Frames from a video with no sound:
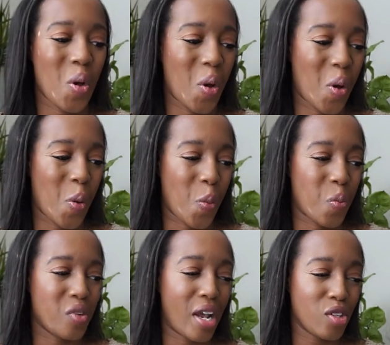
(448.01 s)

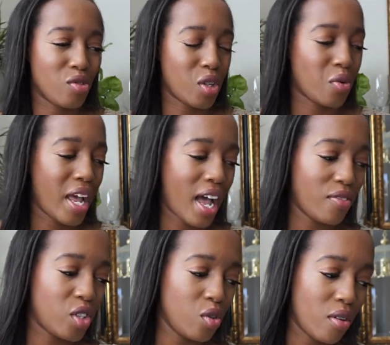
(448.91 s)
Now, you don't
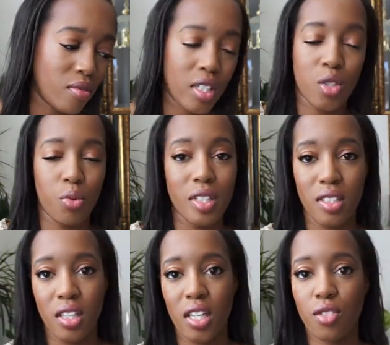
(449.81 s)
have to, this
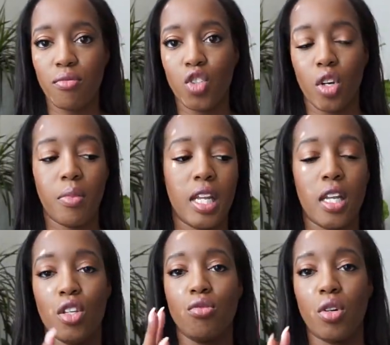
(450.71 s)
Riesling is from
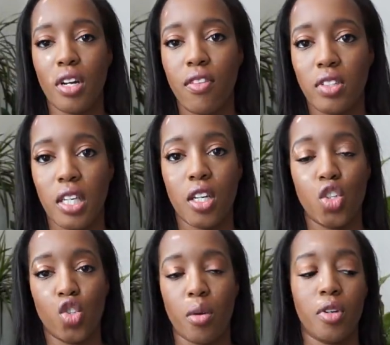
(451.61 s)
Germany. You don't have to get a
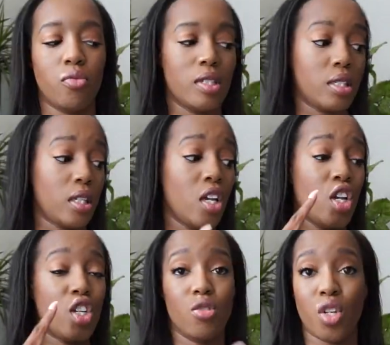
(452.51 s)
German Riesling.
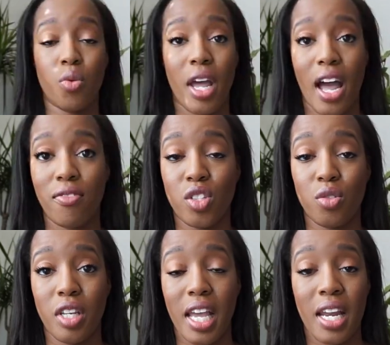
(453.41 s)
You don't have to
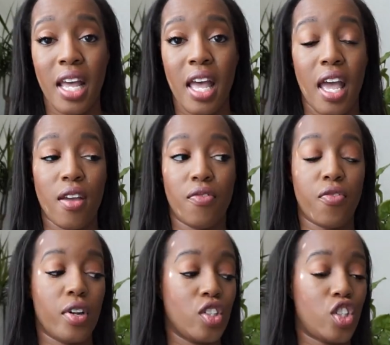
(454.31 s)
get a
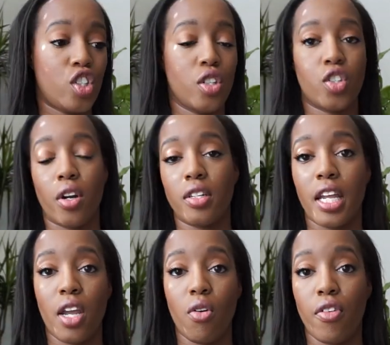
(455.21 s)
French
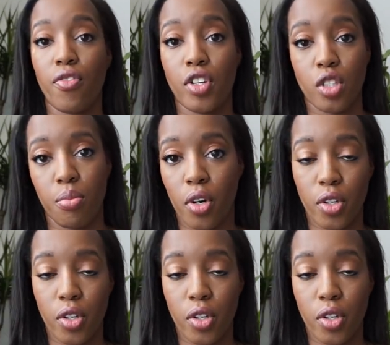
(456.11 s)
Chardonnay or a French